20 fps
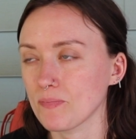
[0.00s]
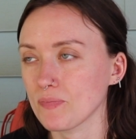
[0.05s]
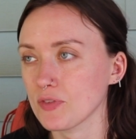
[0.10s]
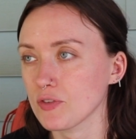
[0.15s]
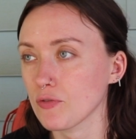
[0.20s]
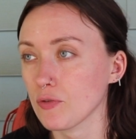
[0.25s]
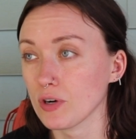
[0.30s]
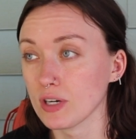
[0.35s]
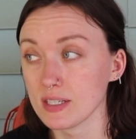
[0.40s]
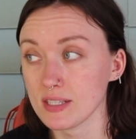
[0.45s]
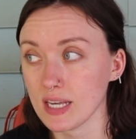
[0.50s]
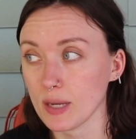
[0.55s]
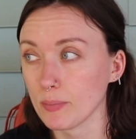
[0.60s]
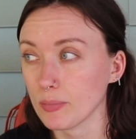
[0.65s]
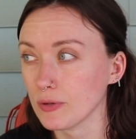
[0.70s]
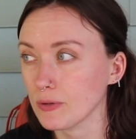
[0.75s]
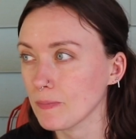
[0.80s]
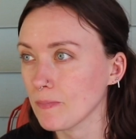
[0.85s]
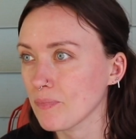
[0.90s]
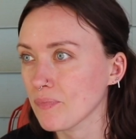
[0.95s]
For
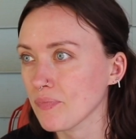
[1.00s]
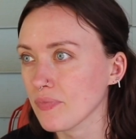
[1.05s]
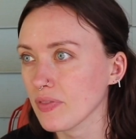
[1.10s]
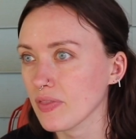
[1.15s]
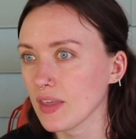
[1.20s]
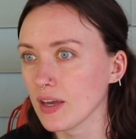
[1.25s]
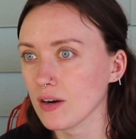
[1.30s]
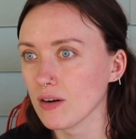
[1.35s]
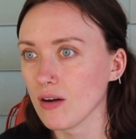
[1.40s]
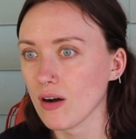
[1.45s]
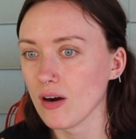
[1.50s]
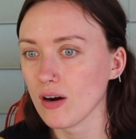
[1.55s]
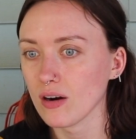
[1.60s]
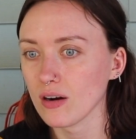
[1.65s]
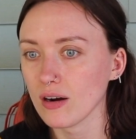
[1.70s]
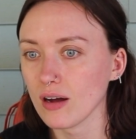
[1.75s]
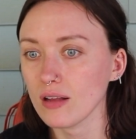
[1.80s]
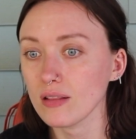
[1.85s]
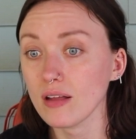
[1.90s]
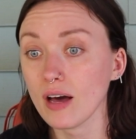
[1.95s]
example, there
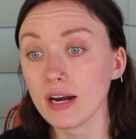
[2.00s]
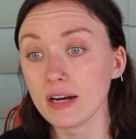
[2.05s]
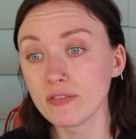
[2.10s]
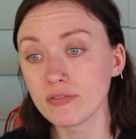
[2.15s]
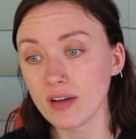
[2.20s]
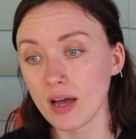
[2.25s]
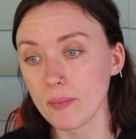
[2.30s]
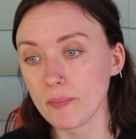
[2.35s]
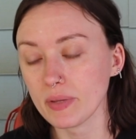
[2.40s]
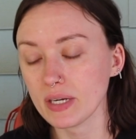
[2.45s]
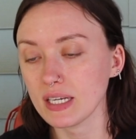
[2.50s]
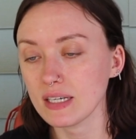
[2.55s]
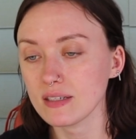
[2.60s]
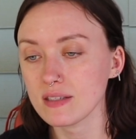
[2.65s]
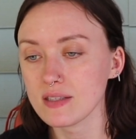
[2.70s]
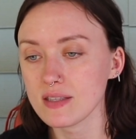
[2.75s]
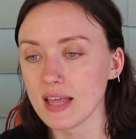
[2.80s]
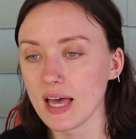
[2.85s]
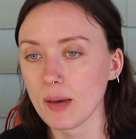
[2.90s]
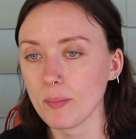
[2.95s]
are a lot of
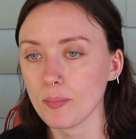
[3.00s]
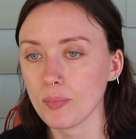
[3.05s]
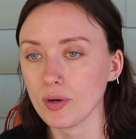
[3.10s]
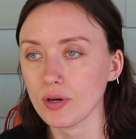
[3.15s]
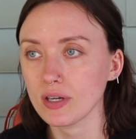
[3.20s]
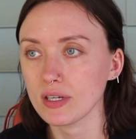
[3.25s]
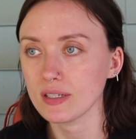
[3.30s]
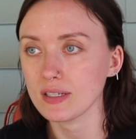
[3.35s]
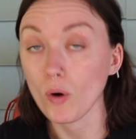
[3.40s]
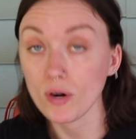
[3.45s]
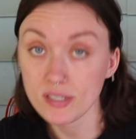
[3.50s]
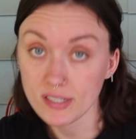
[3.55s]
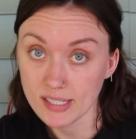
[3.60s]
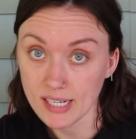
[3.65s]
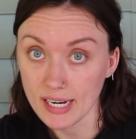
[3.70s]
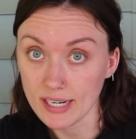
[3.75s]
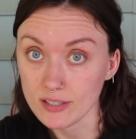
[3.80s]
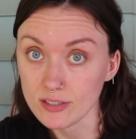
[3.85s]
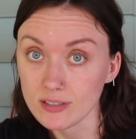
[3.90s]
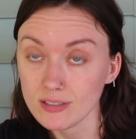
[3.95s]
companies that put
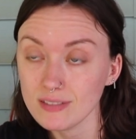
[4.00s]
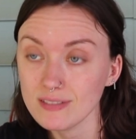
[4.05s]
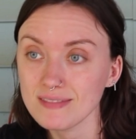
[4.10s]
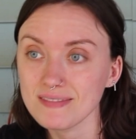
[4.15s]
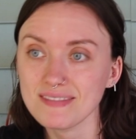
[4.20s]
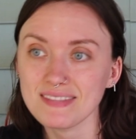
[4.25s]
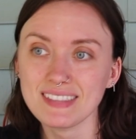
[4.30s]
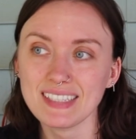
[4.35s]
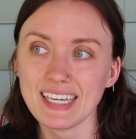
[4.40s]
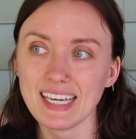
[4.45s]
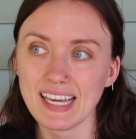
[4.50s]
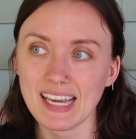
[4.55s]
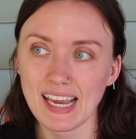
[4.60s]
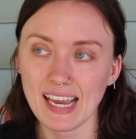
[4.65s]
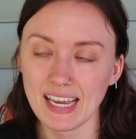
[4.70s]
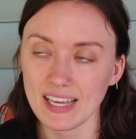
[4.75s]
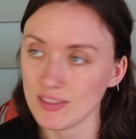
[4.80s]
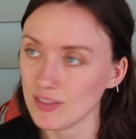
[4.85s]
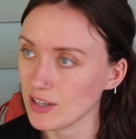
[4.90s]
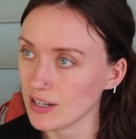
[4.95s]
horsetail
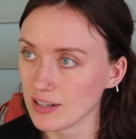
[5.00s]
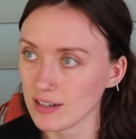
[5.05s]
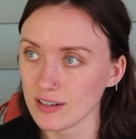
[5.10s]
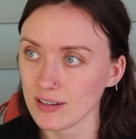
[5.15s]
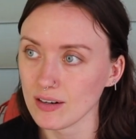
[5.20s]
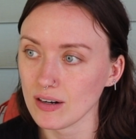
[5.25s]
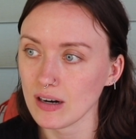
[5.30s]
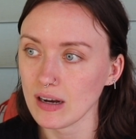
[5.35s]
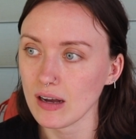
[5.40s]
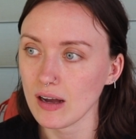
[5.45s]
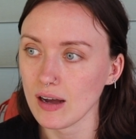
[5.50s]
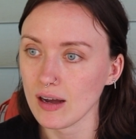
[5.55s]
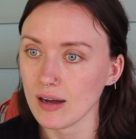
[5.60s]
in their